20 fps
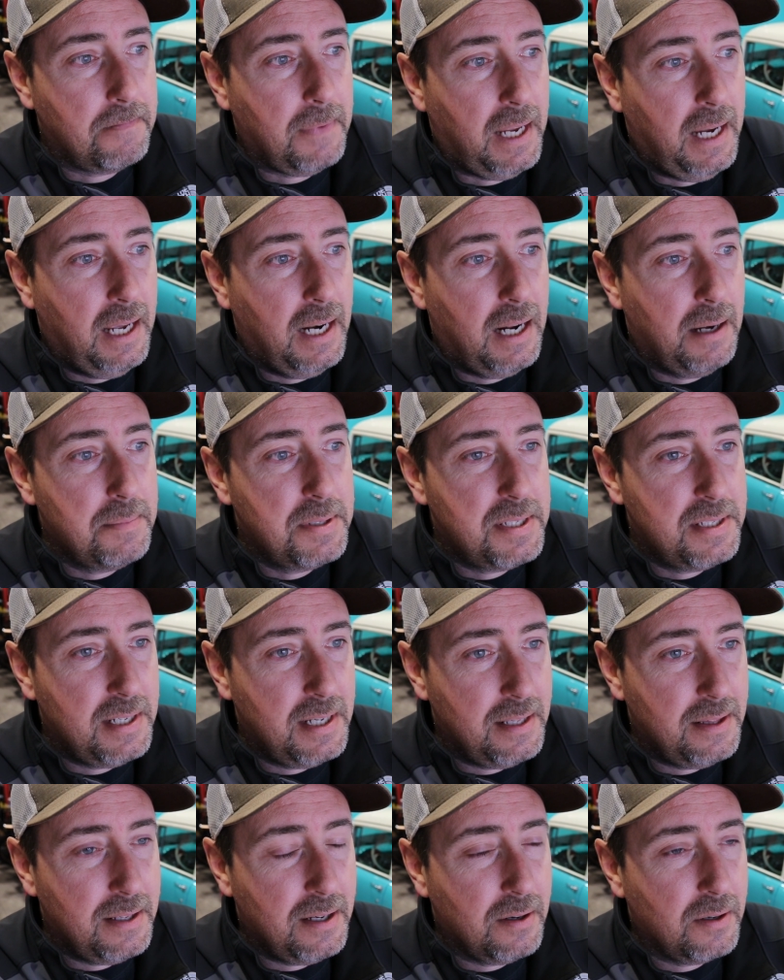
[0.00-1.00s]
And I'm
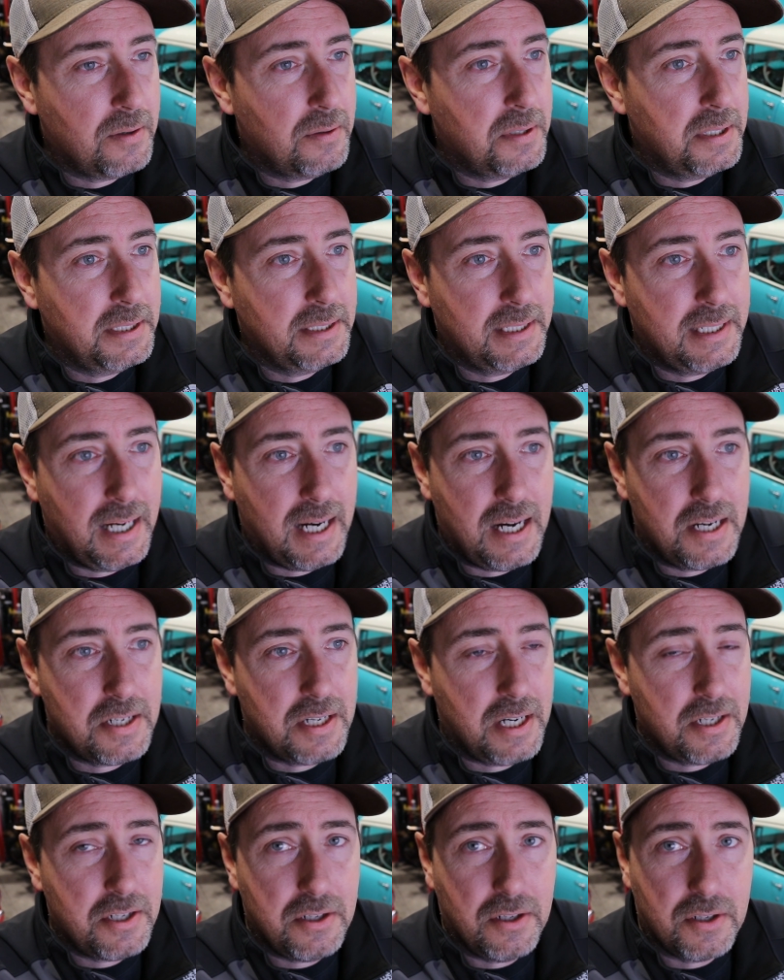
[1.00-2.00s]
sitting there going, gosh,
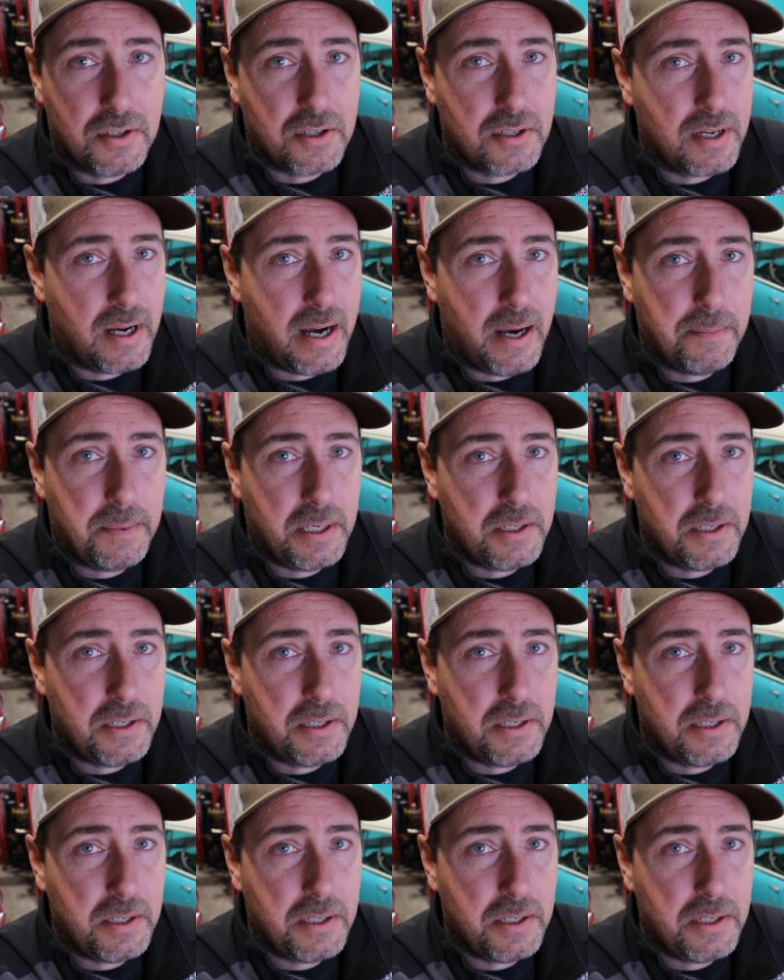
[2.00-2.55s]
I should have stopped.